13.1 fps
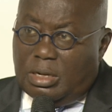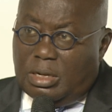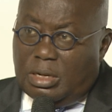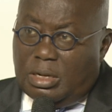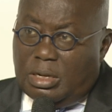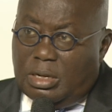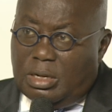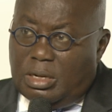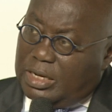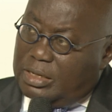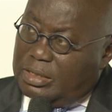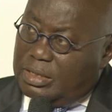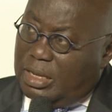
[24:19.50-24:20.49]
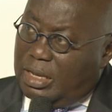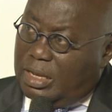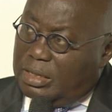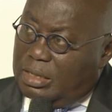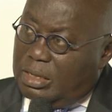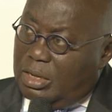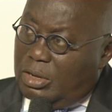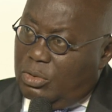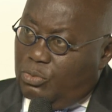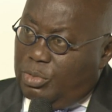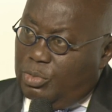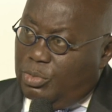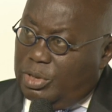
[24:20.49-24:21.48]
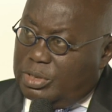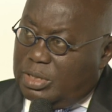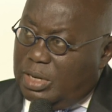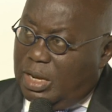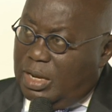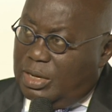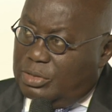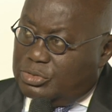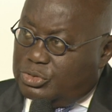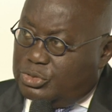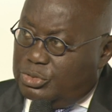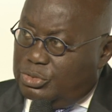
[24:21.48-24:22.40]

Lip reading: we're saying that we want now to